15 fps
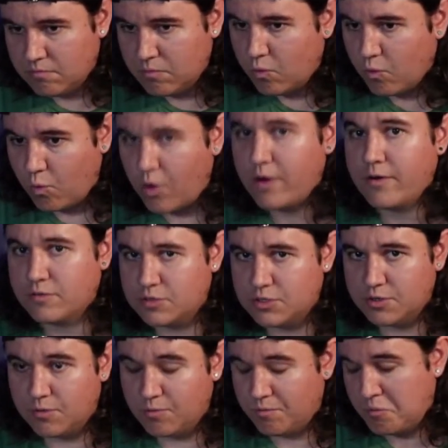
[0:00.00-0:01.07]
Workers
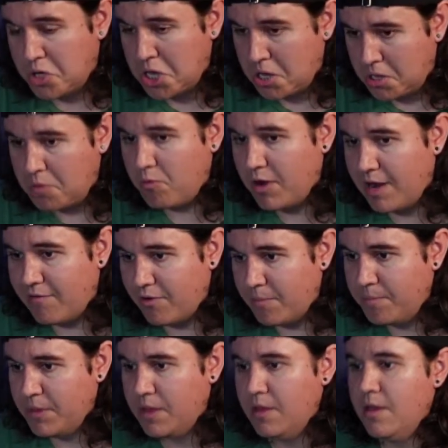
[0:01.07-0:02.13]
do, you, you, whatever
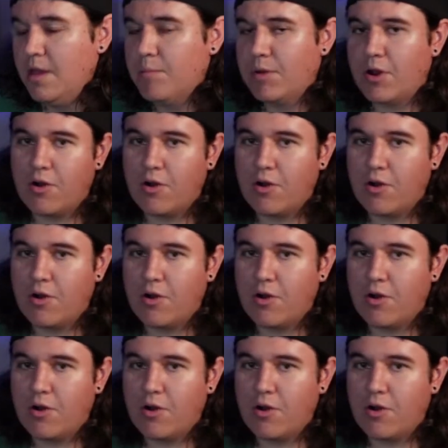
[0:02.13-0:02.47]
but I